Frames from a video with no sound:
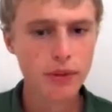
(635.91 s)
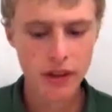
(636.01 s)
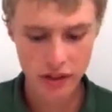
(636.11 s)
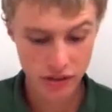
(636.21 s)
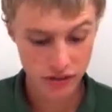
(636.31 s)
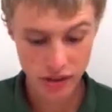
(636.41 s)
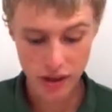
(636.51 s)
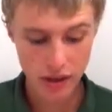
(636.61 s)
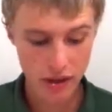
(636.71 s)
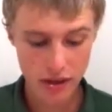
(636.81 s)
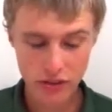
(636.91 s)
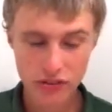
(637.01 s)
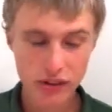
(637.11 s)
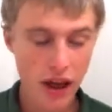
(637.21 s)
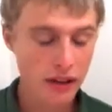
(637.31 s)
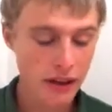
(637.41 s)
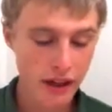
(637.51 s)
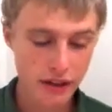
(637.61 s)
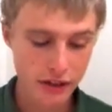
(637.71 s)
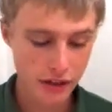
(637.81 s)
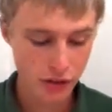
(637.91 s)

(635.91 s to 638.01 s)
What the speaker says: It's not like